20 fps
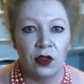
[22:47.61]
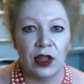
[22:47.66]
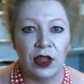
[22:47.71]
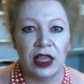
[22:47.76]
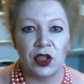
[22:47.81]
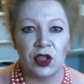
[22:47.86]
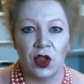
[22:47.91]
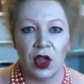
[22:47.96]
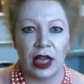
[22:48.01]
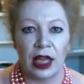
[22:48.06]

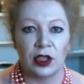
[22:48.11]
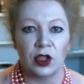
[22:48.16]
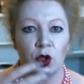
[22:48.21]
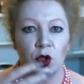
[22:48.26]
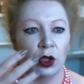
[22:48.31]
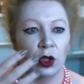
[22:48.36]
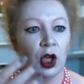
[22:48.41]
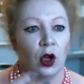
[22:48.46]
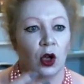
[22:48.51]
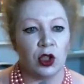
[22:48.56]
There's that,
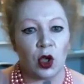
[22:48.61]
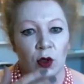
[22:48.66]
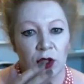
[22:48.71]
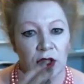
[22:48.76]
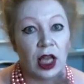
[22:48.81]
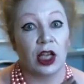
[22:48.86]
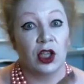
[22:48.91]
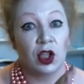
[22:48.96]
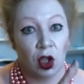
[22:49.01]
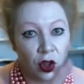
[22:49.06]
you know, so
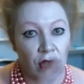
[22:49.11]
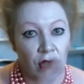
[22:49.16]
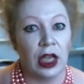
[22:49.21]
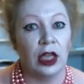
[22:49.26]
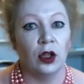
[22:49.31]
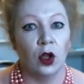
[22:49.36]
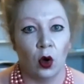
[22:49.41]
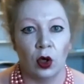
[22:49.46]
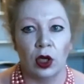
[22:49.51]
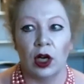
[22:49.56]
it's like you're
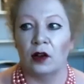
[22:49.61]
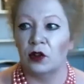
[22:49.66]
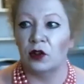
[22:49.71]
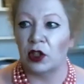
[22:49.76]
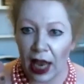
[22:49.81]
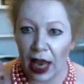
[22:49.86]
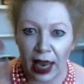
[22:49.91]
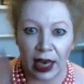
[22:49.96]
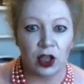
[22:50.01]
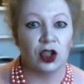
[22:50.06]
there long enough
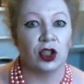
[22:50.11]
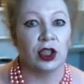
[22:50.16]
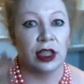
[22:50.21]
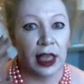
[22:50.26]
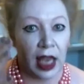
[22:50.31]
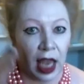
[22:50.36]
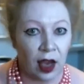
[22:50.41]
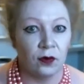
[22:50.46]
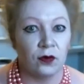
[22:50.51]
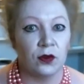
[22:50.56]
to
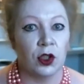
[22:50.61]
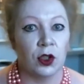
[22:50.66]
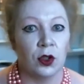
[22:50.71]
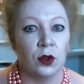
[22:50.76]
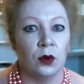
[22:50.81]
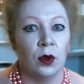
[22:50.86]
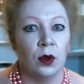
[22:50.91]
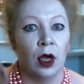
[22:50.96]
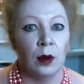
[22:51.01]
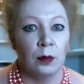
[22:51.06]
actually have
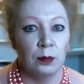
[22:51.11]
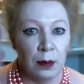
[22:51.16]
to